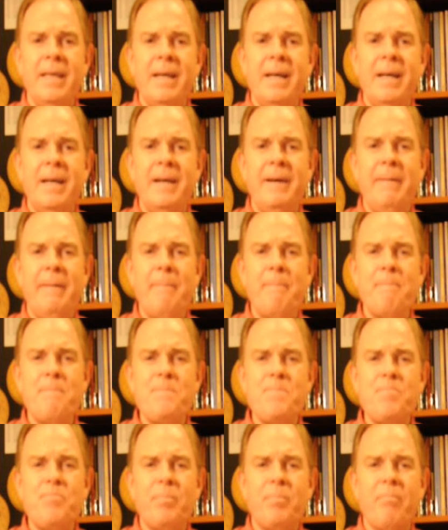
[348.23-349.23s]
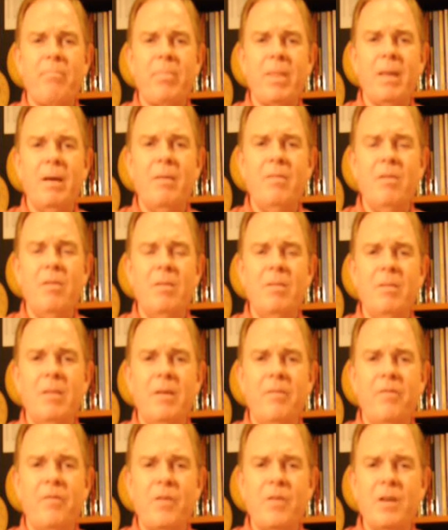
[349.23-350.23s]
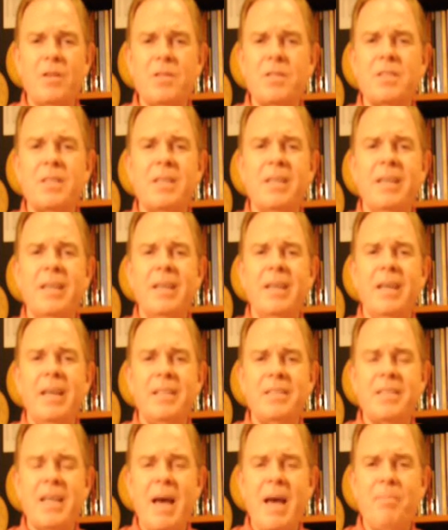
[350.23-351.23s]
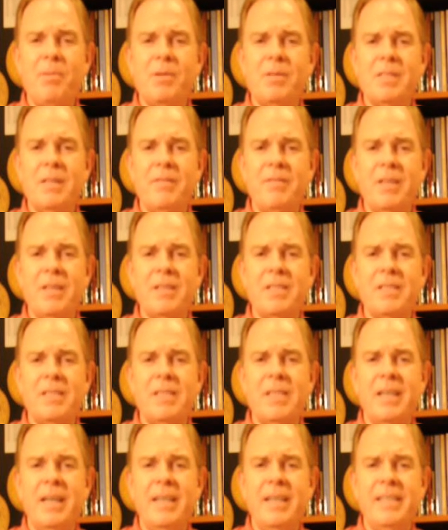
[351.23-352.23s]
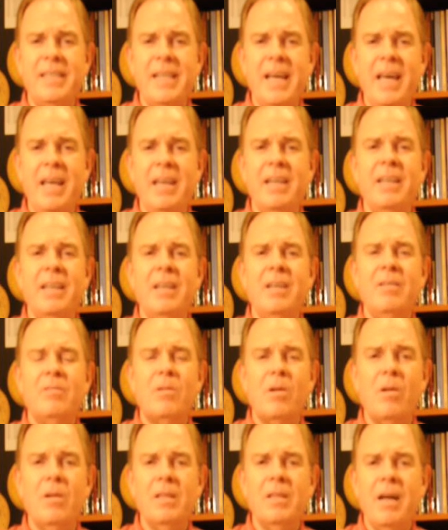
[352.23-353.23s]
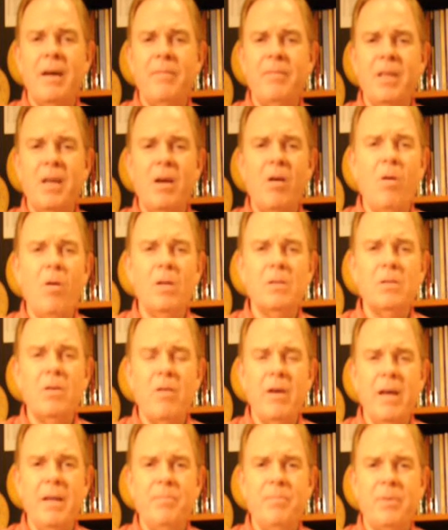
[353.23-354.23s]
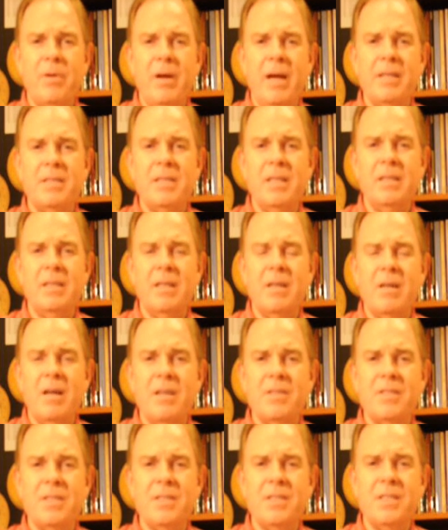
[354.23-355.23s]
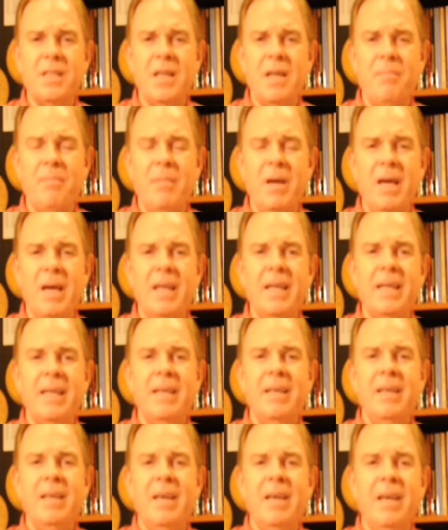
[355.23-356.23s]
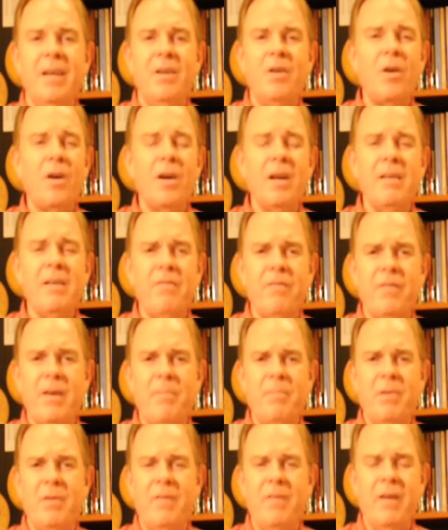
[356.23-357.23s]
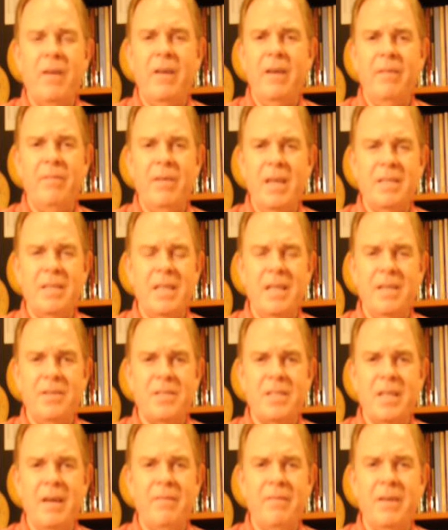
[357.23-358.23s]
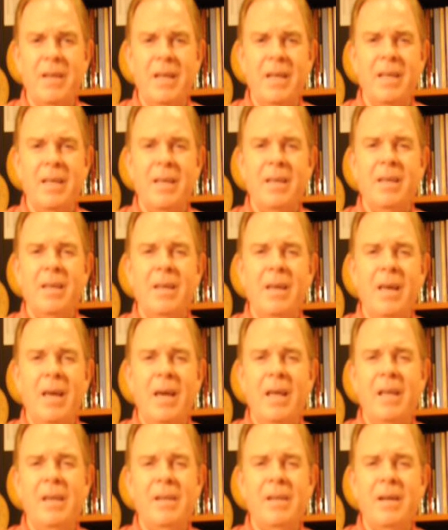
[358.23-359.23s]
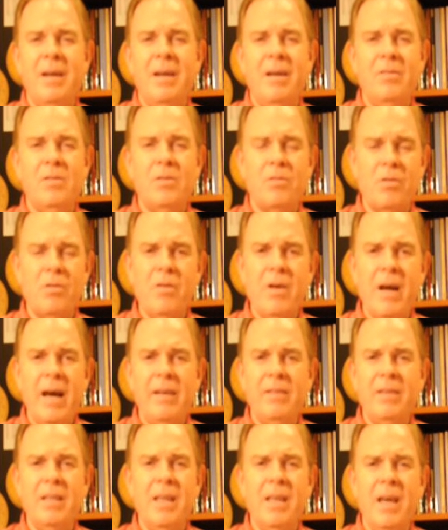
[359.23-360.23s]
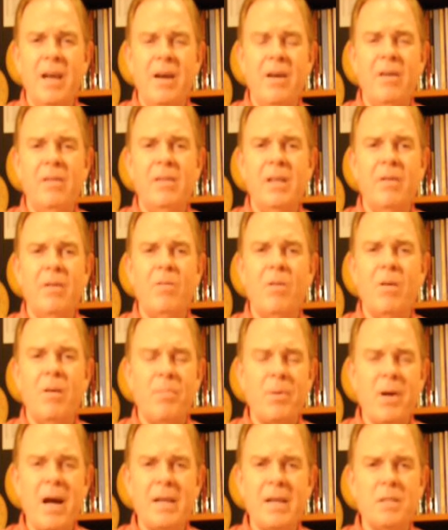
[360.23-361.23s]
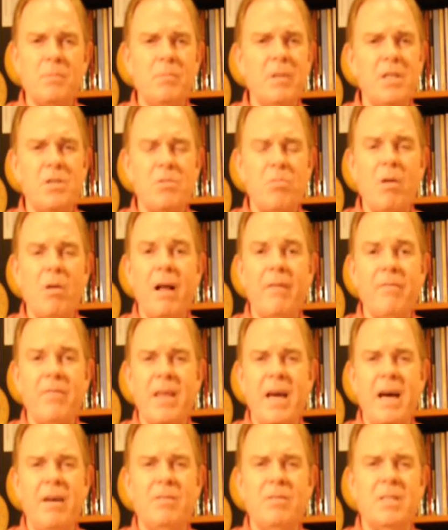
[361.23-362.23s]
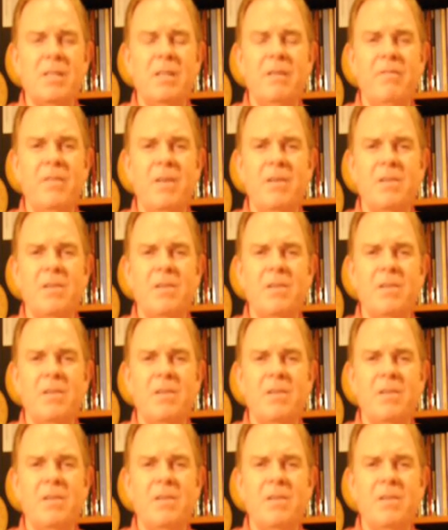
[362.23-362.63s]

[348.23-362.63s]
The first examples of this date rolled off the old coin press at the Carson City Mint in early February of 1870, and throughout the year there were approximately 12,000 of